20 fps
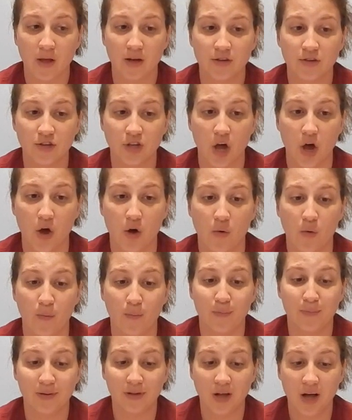So
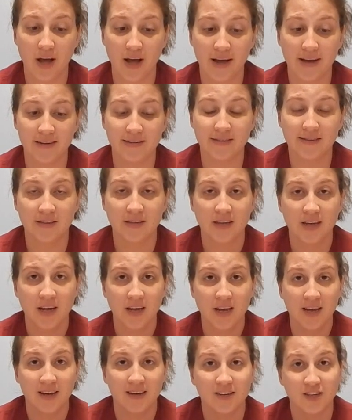plus
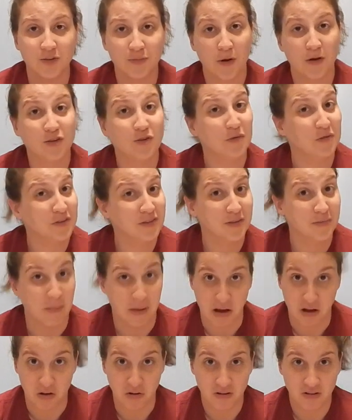disposables
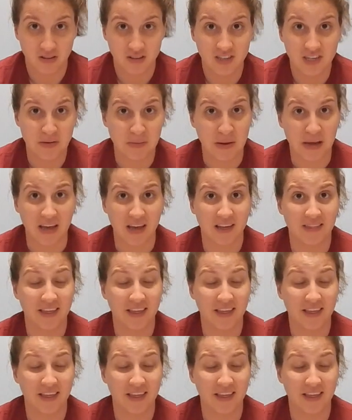smell to me.